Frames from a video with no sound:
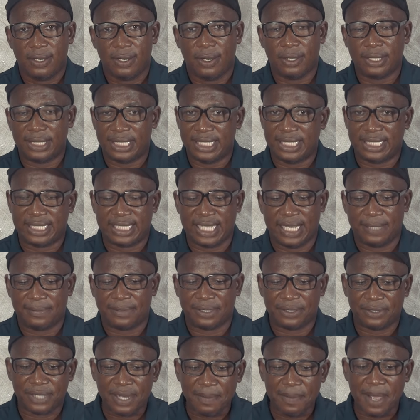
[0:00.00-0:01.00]
or these
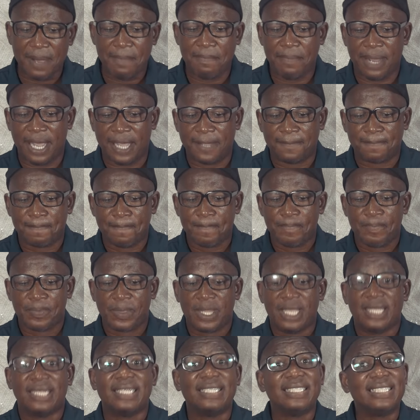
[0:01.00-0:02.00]
steps. Remember,
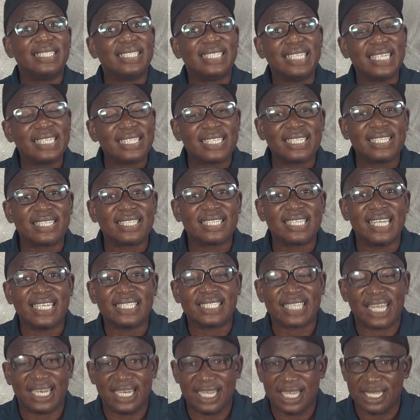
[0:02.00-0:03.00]
this is a
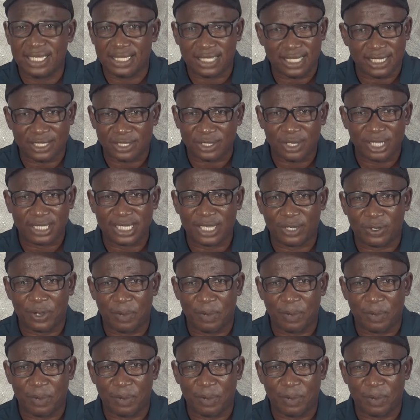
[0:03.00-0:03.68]
challenge. It's not a